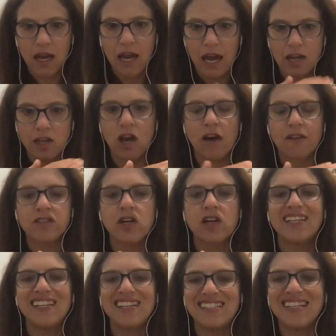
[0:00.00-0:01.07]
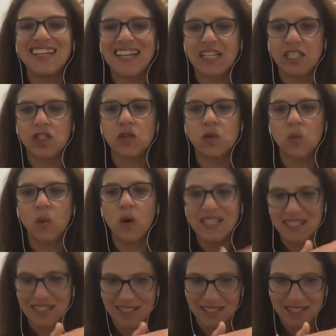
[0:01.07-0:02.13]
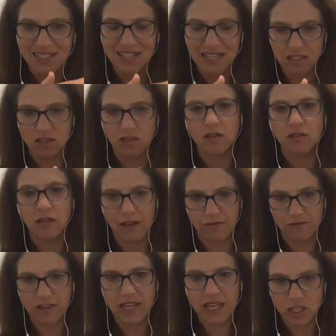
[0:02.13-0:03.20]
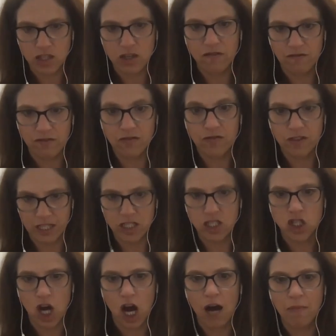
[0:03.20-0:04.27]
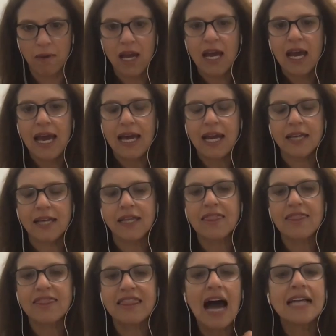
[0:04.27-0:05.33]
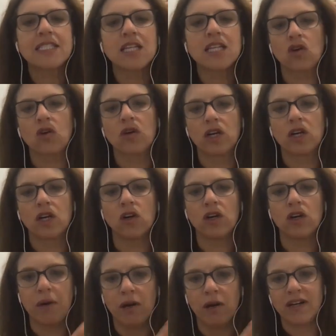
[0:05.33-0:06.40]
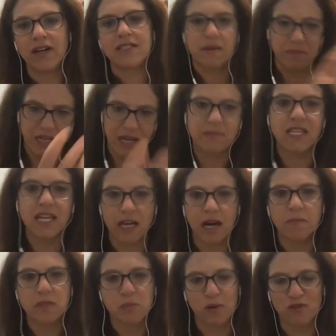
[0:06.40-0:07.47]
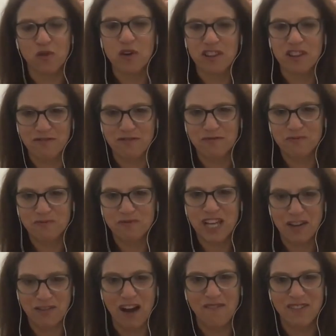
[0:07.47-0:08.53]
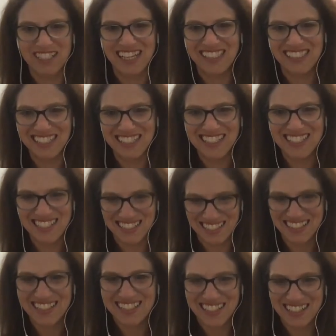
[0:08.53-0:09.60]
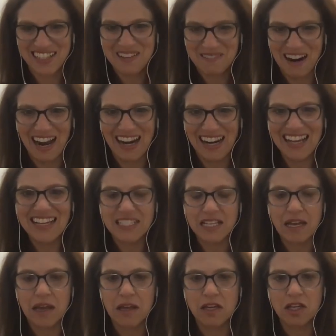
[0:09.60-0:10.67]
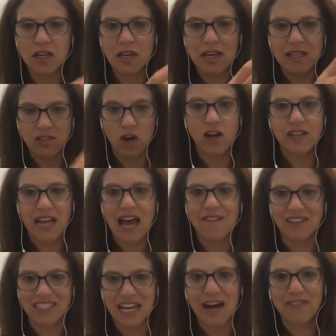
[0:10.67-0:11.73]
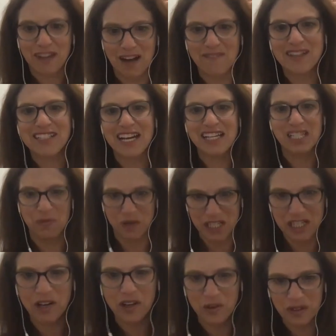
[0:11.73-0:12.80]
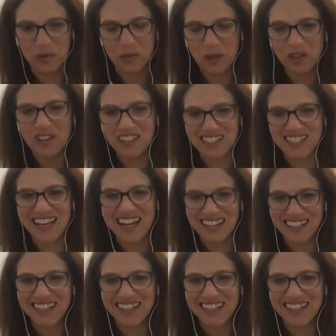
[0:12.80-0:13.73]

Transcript: And y'all started to dig into what does success look like for this job. And I think that's a critical component sometimes that comes before the tough conversations, right? It's hard to have a tough conversation when you don't know what the role looks like.